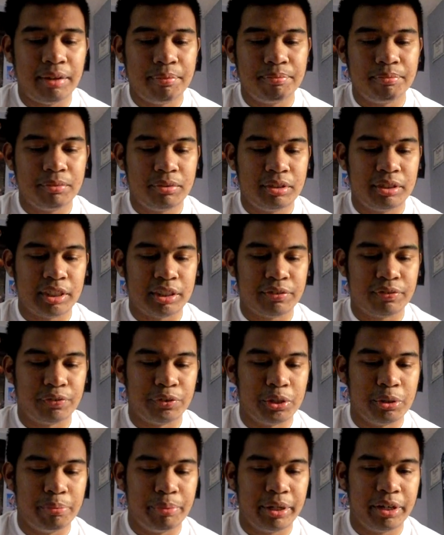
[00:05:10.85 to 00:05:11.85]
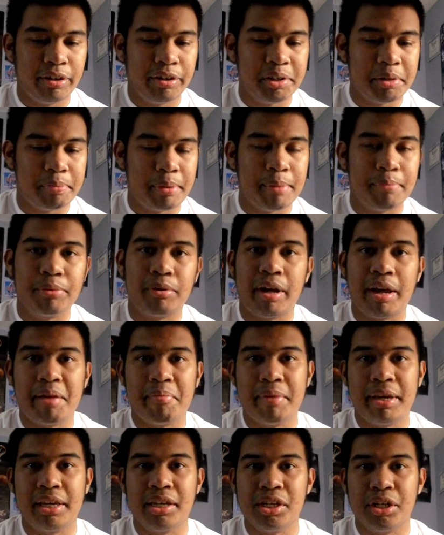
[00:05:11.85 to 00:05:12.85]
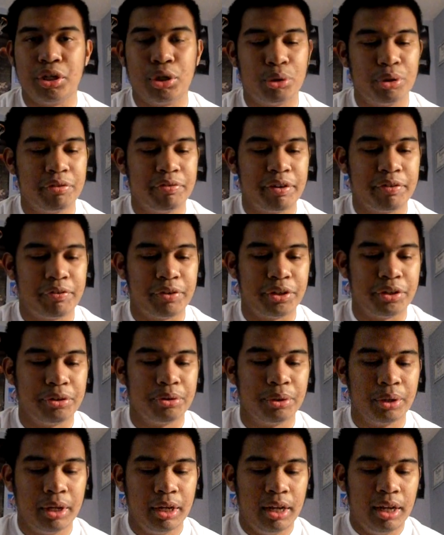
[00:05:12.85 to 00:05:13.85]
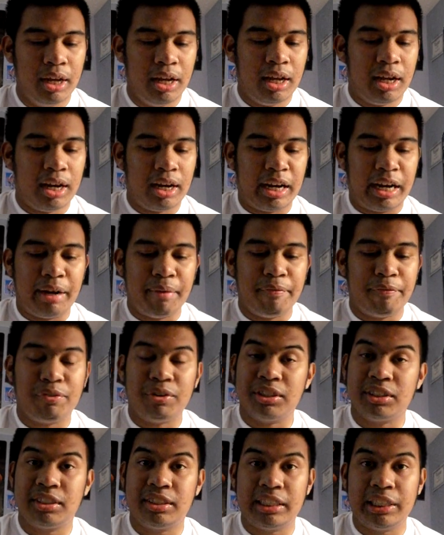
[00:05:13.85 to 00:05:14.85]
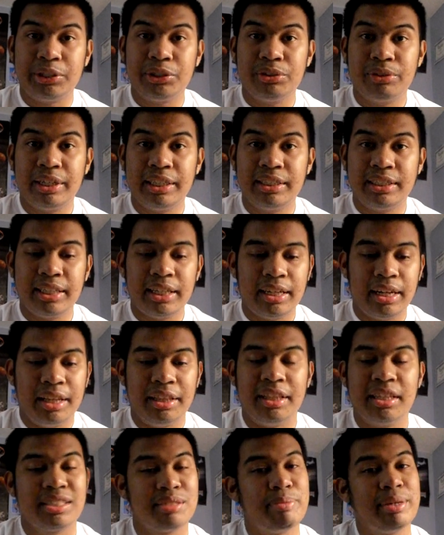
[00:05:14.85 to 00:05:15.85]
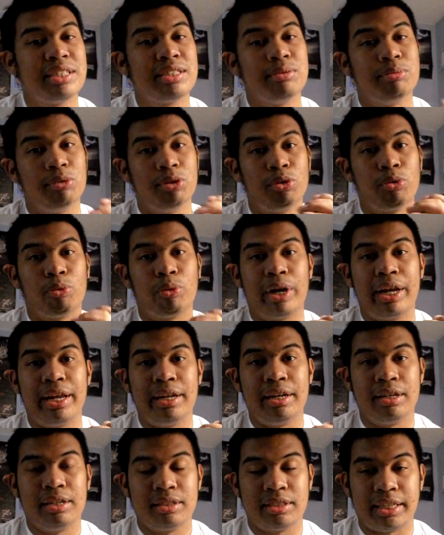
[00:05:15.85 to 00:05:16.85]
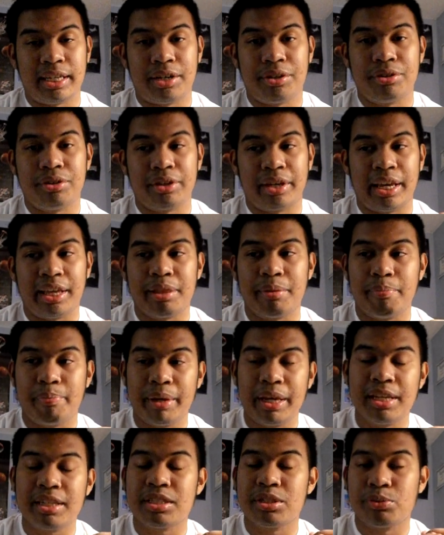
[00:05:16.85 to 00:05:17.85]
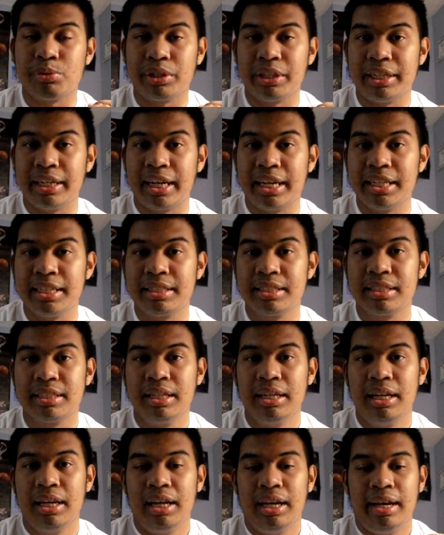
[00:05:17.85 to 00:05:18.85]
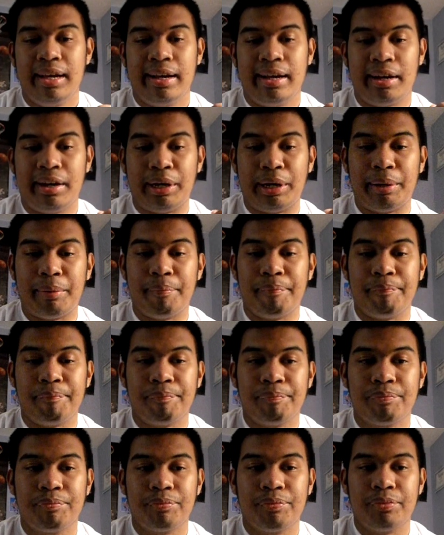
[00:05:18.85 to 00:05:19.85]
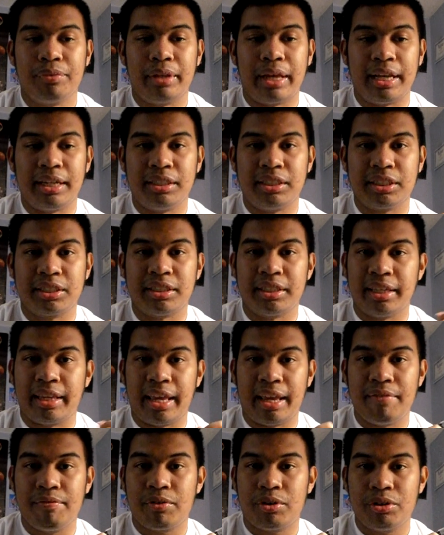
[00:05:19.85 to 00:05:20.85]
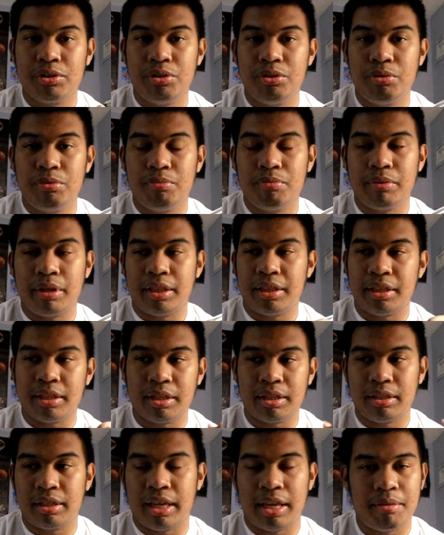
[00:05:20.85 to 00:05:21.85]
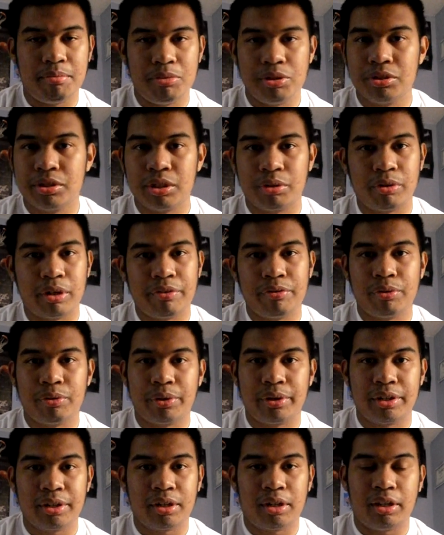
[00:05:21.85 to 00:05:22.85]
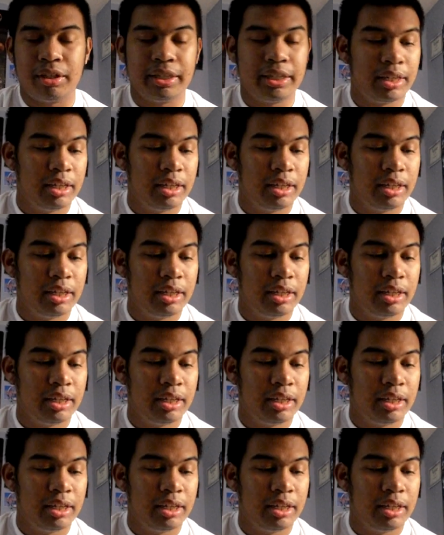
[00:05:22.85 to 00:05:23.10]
just for you bigger ear people, I am making a note of it for you. For a stereo headset, this makes some great sound. Okay, the bass is really nice, and just the game volume and the game music, whatever you want to call it,